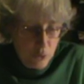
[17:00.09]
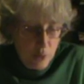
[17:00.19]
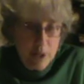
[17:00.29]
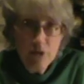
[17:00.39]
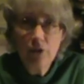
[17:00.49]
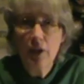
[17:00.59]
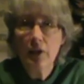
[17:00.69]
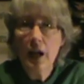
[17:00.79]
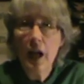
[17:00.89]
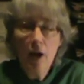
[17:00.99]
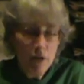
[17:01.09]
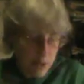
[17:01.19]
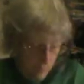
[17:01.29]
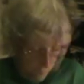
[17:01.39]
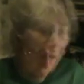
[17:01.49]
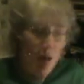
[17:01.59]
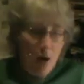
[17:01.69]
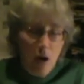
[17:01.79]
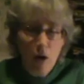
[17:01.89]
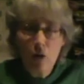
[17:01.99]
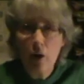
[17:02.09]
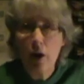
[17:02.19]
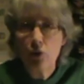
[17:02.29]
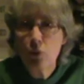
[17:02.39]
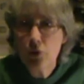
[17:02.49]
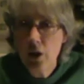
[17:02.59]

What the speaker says: address and county. Oh gosh, we're